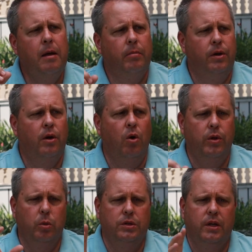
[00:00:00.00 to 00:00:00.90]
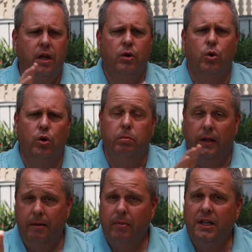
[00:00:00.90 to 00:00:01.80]
But no, there was another group
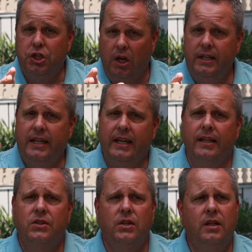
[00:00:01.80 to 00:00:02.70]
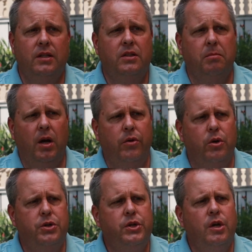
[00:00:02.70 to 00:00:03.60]
led by John Dickinson and some
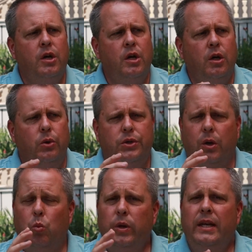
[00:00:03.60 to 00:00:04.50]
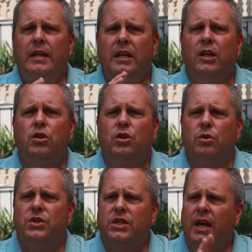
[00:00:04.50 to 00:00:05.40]
others who said, we need to
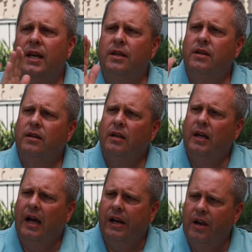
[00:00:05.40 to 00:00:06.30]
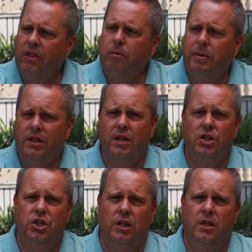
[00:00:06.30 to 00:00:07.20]
send another
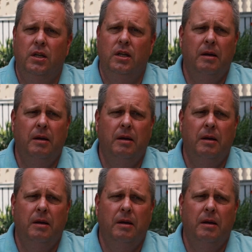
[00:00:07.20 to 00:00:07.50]
petition,